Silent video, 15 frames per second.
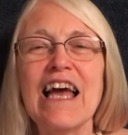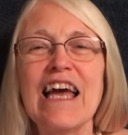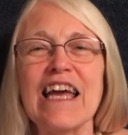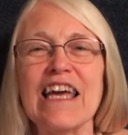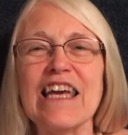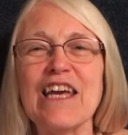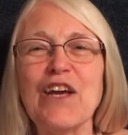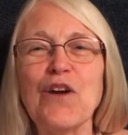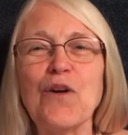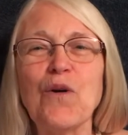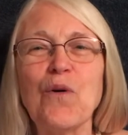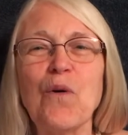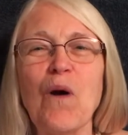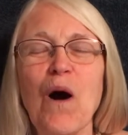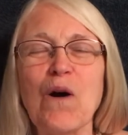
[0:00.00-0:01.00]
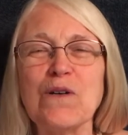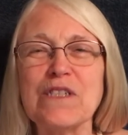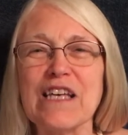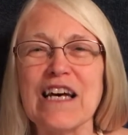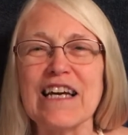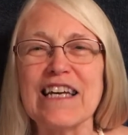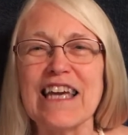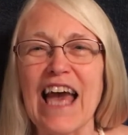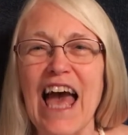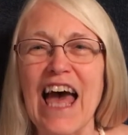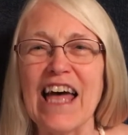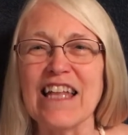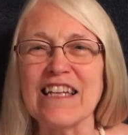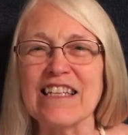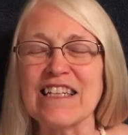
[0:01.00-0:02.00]
He rose
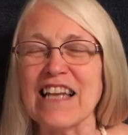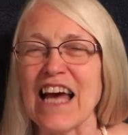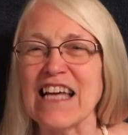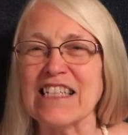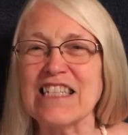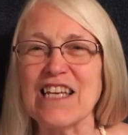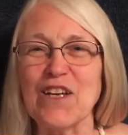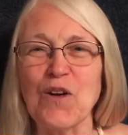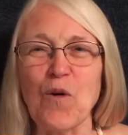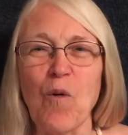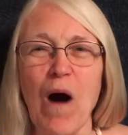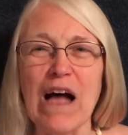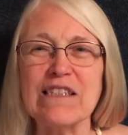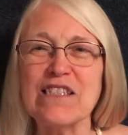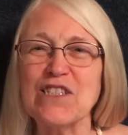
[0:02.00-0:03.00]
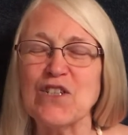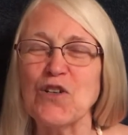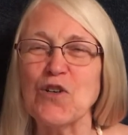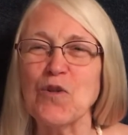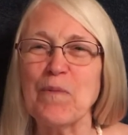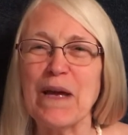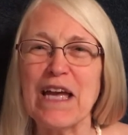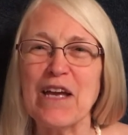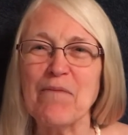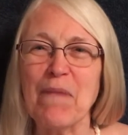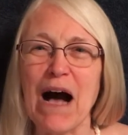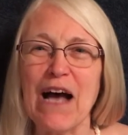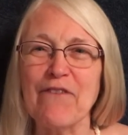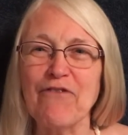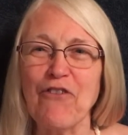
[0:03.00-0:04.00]
again and he wants to be
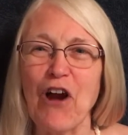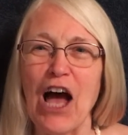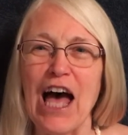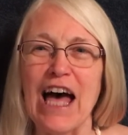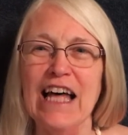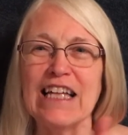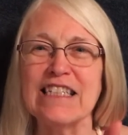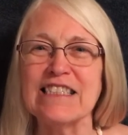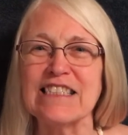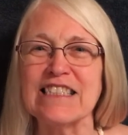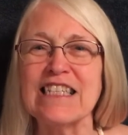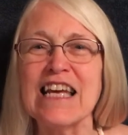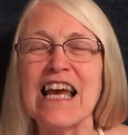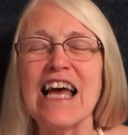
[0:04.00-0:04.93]
my friend.